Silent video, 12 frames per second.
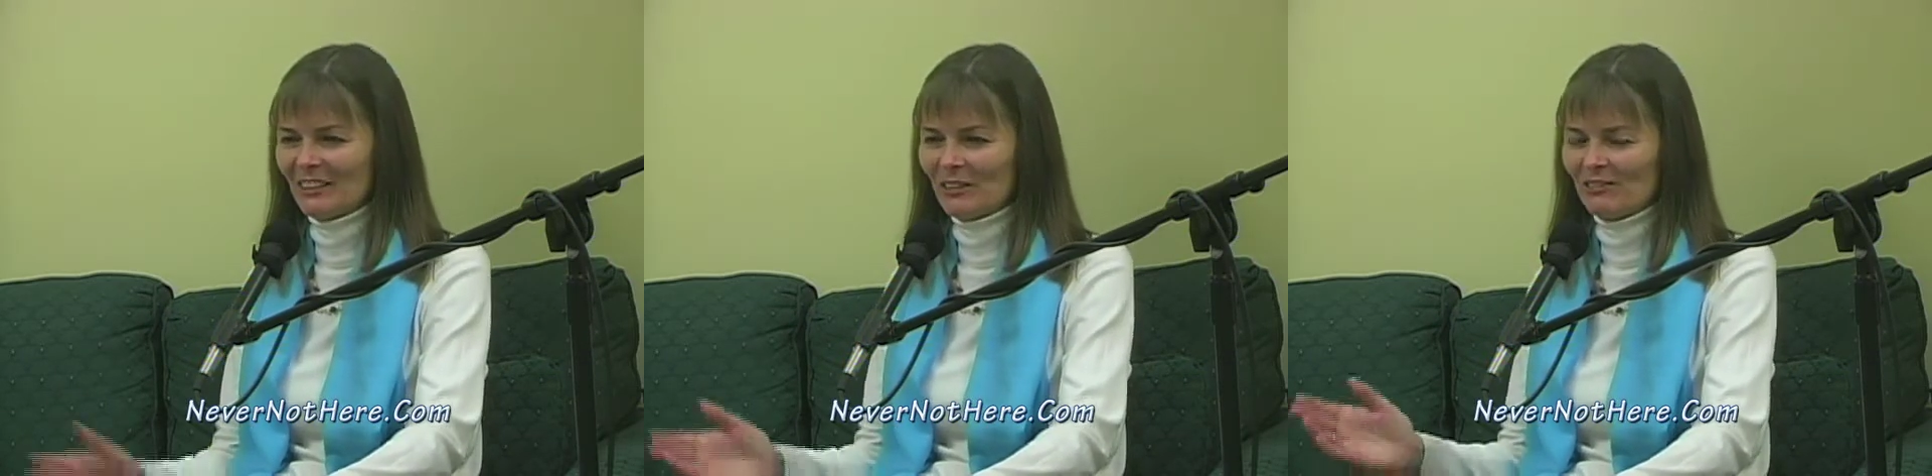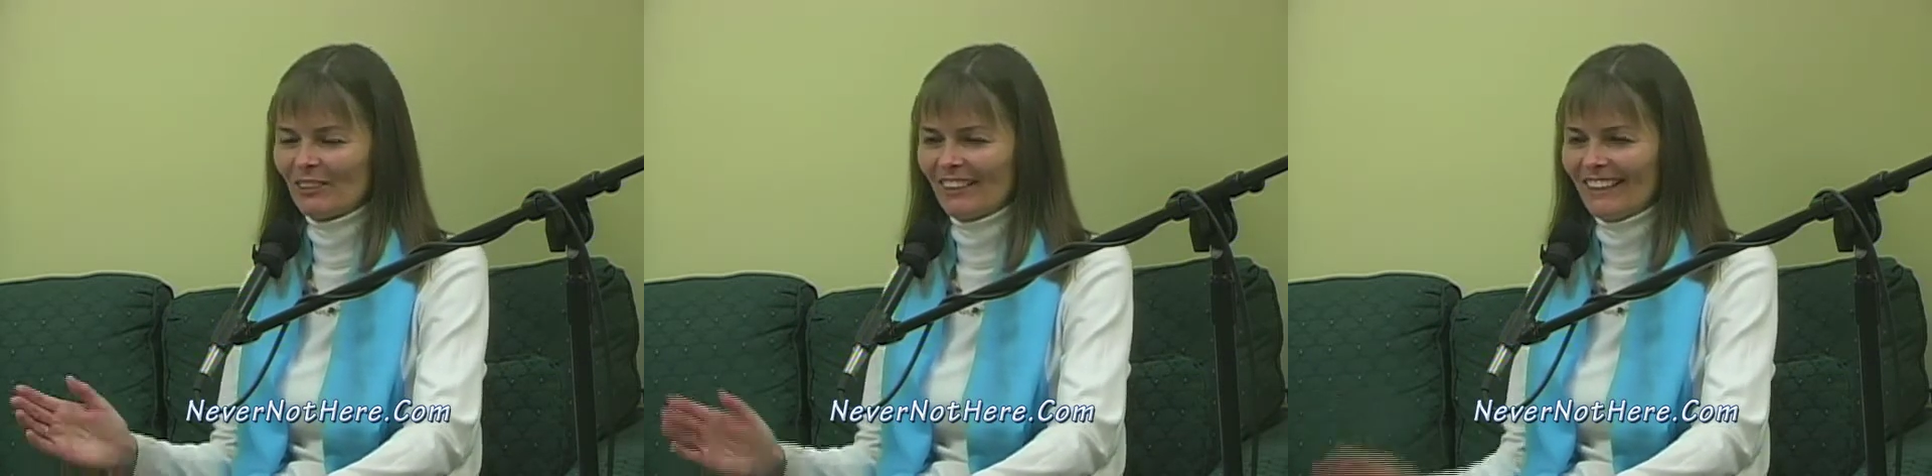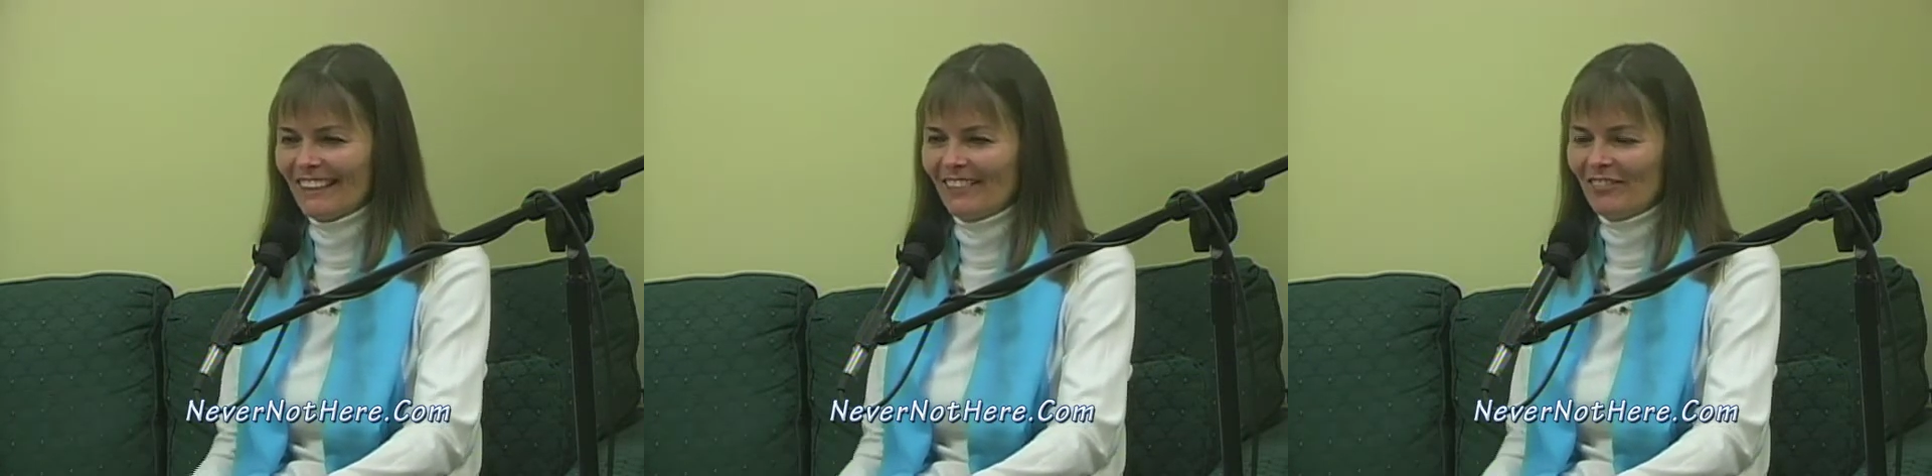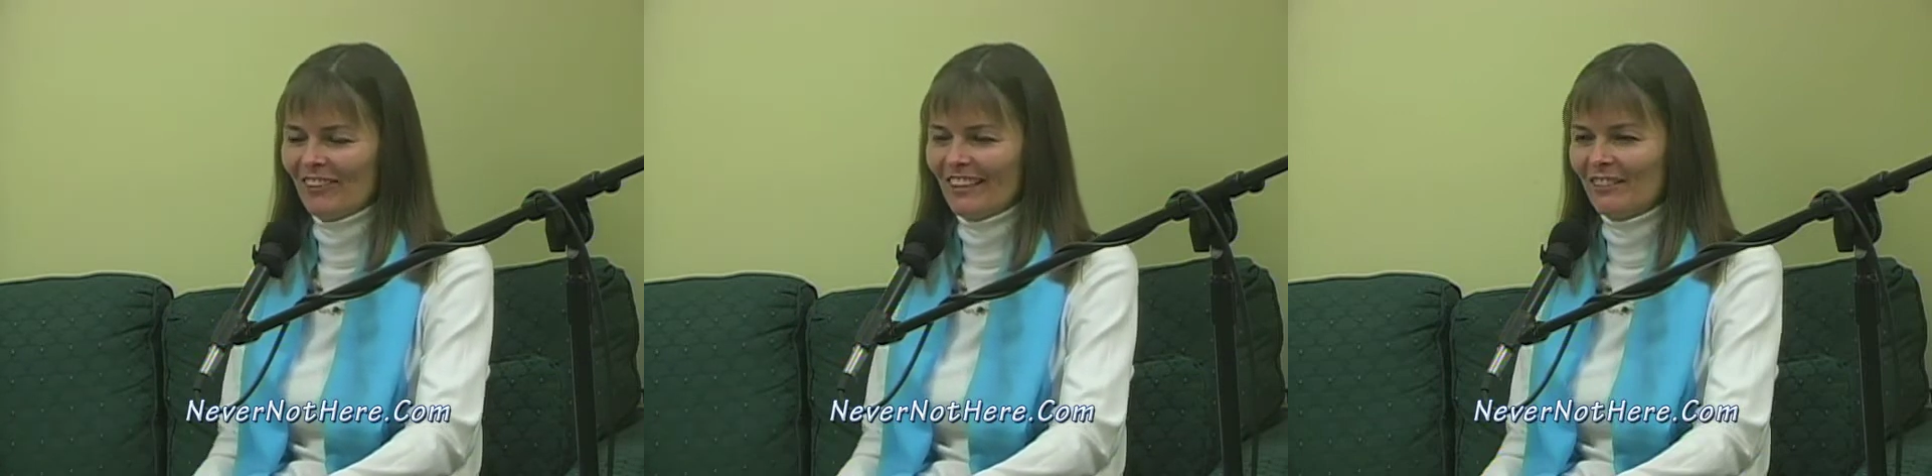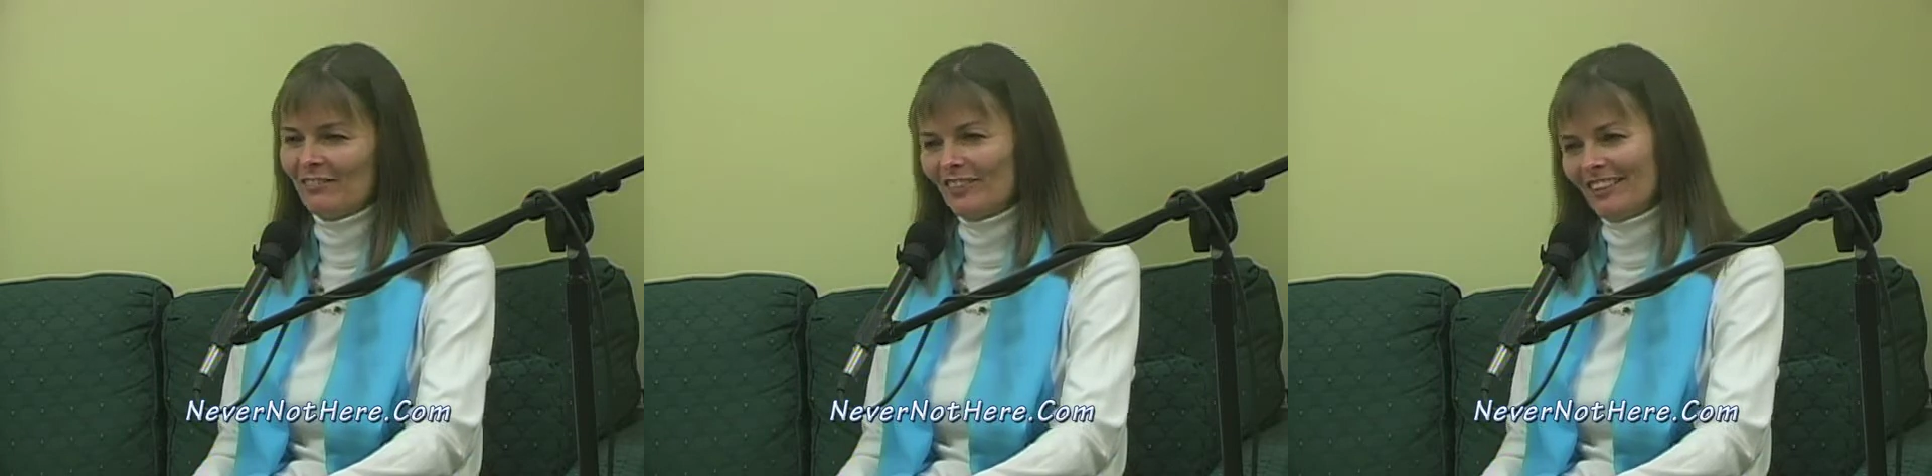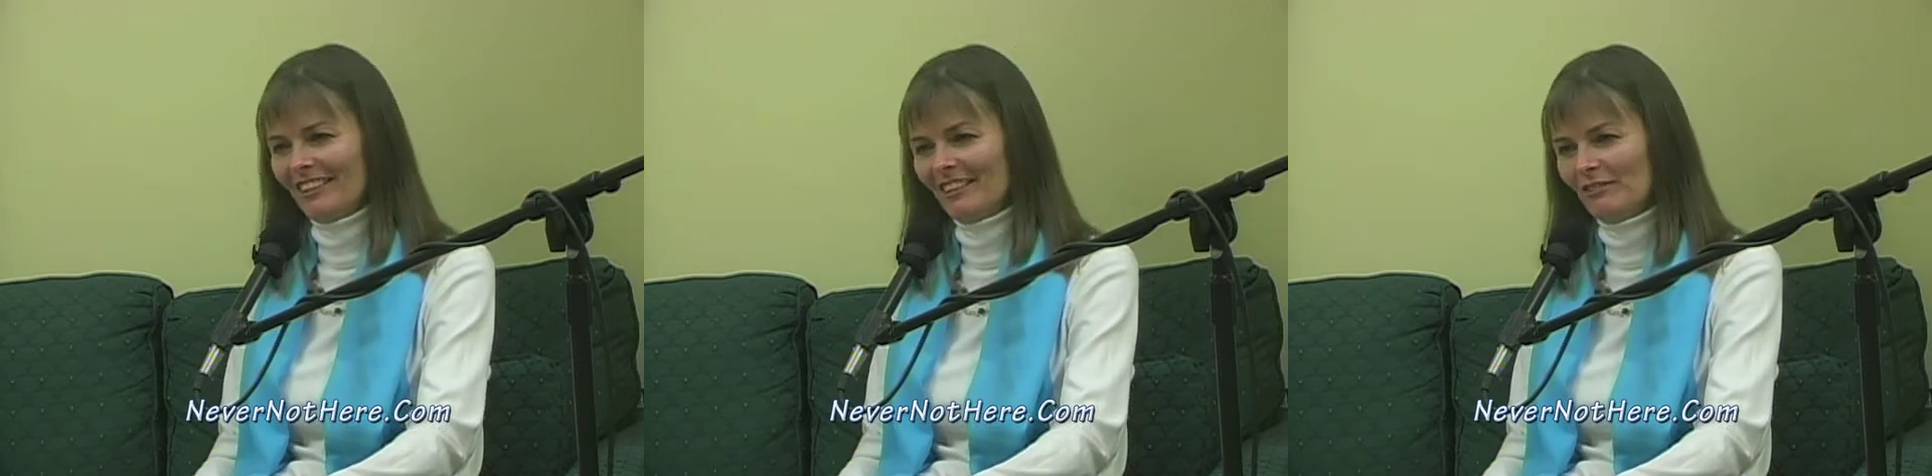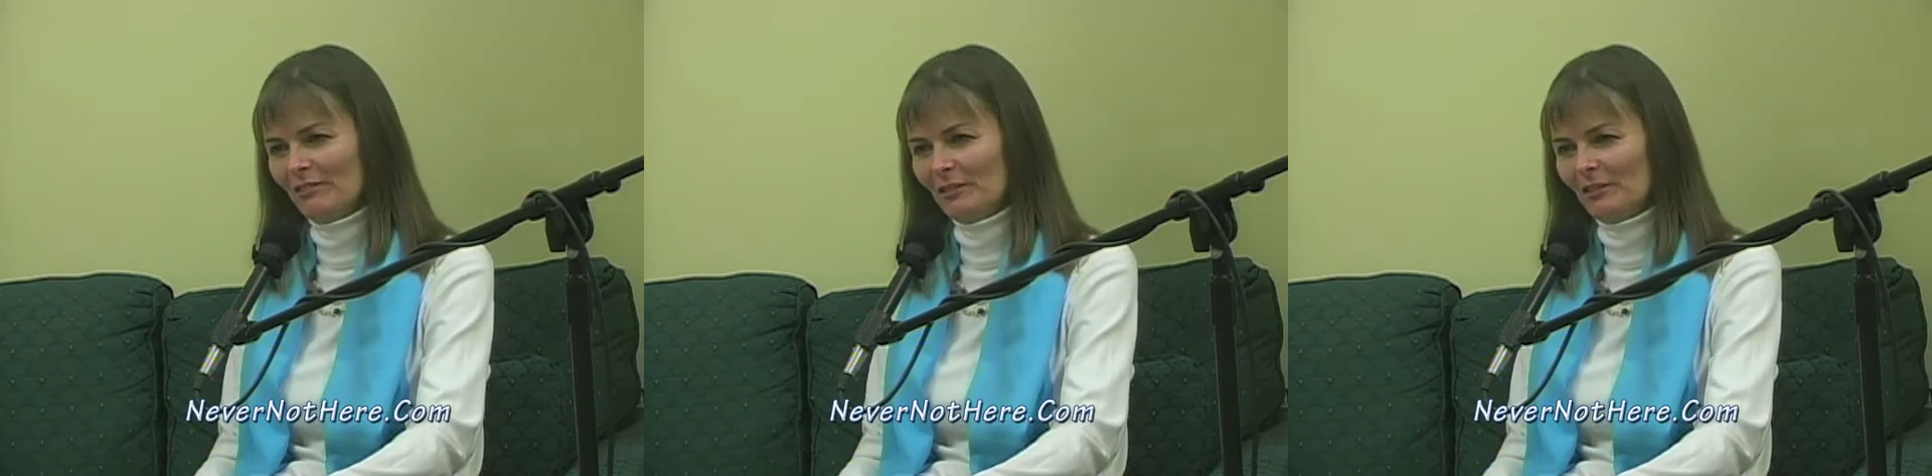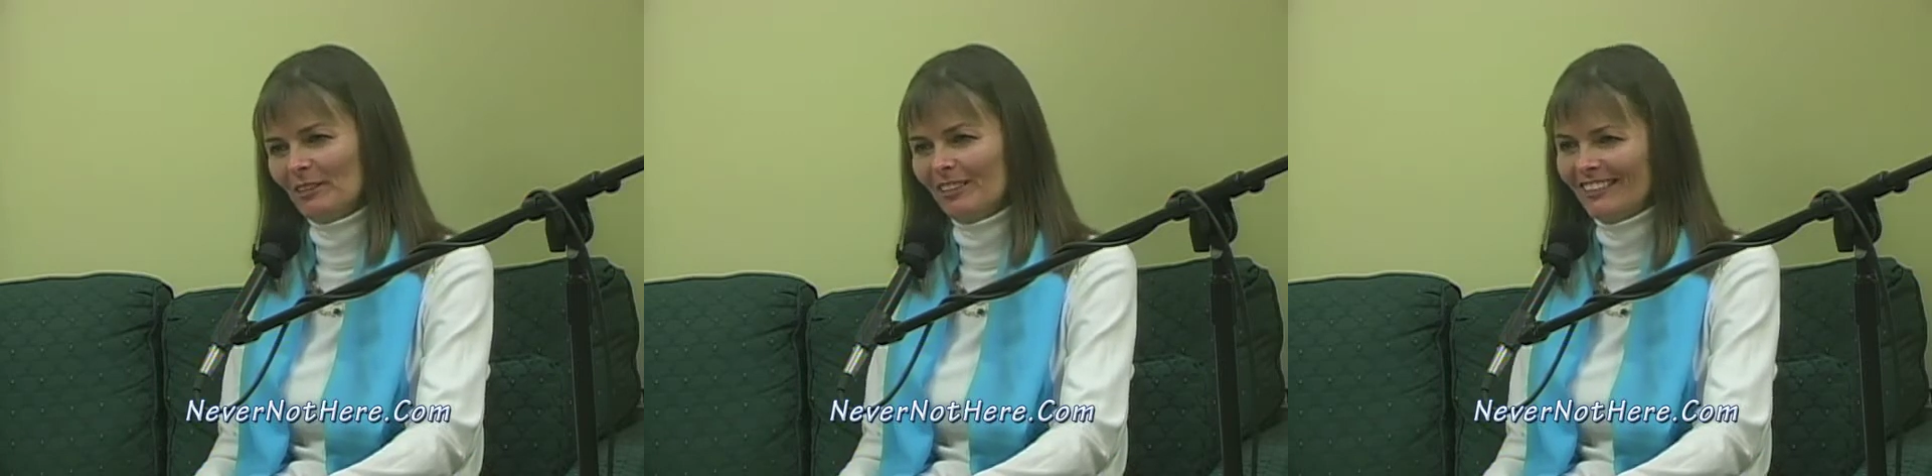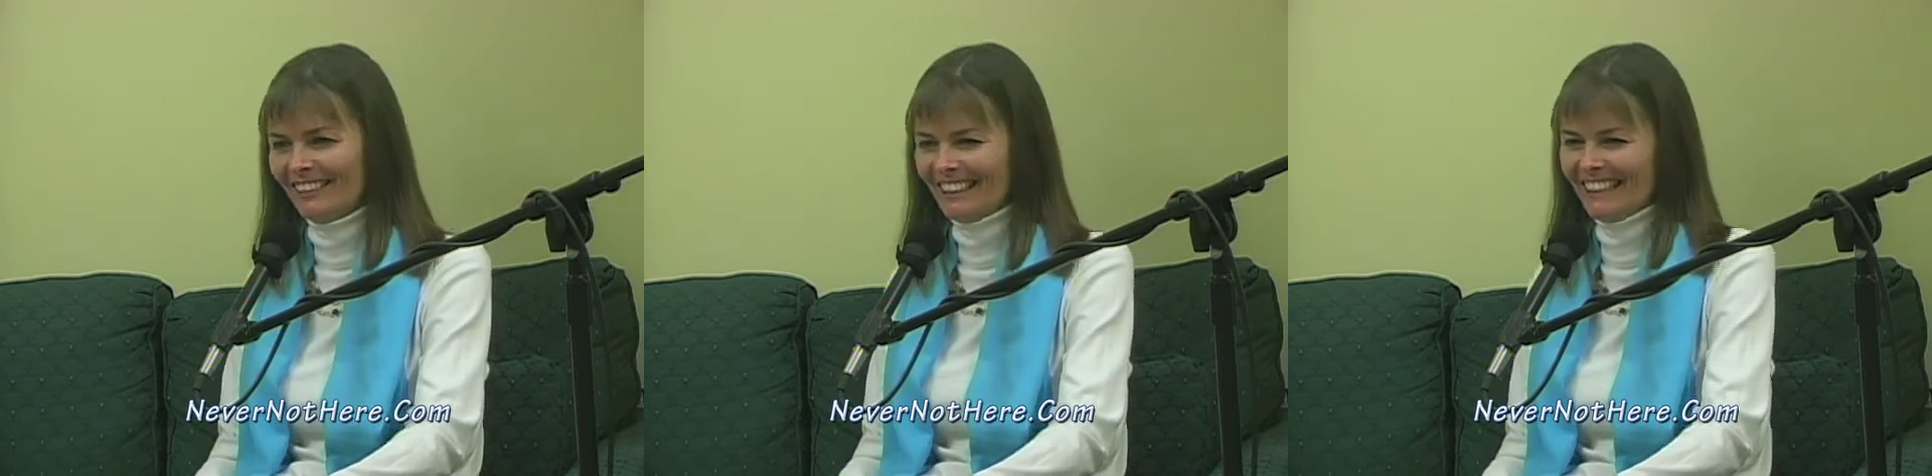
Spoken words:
so far I get invited for Indian food or